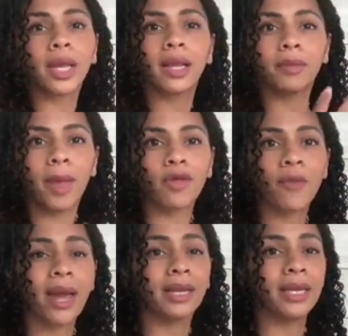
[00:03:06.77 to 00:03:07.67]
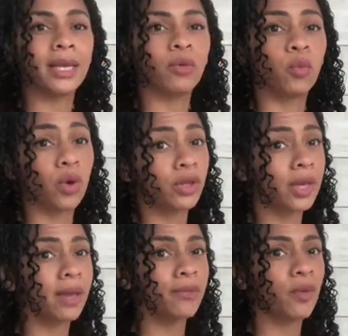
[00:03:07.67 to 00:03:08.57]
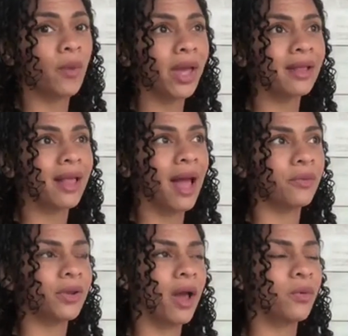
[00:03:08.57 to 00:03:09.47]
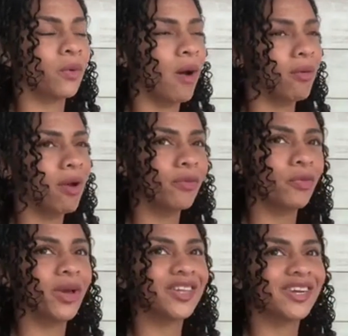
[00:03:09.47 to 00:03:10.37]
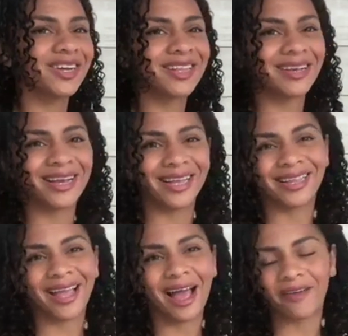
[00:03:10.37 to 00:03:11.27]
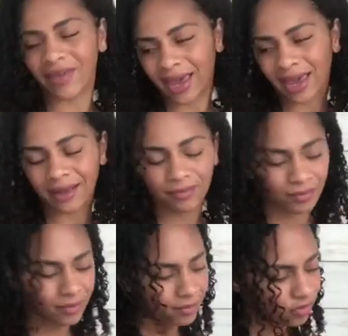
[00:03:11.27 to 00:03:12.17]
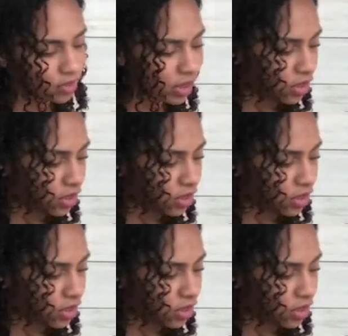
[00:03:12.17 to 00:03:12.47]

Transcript: at like a splash pad and he were to get me wet, I would not want to walk around with a wet shirt. So I like to have a just a